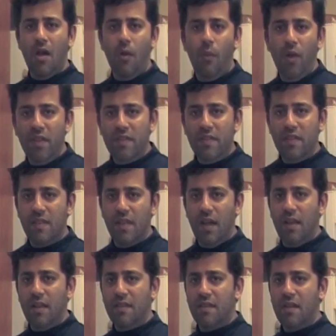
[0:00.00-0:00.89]
And once the
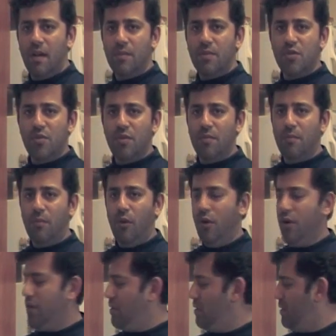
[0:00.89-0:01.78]
dal has come to a
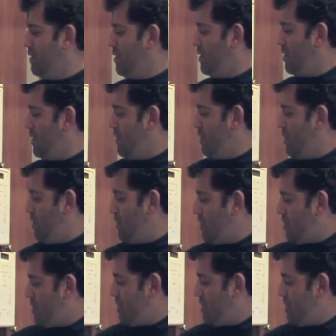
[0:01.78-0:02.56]
boil, you